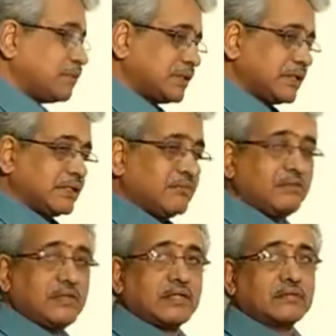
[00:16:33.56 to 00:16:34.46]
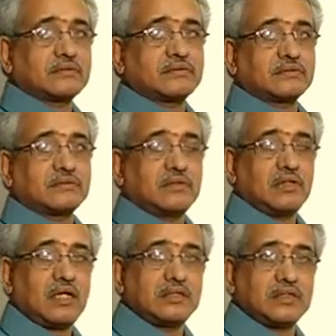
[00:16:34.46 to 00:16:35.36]
present everywhere
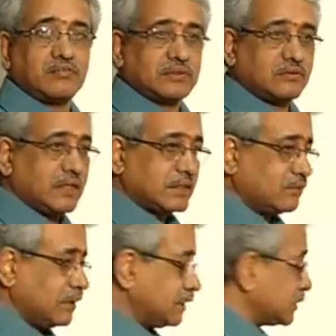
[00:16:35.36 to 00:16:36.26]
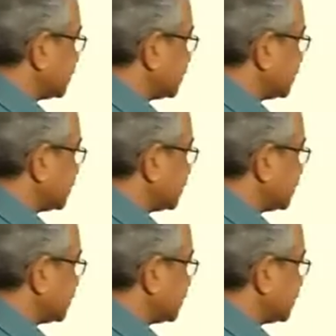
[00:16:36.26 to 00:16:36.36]
on the surface of the earth when it is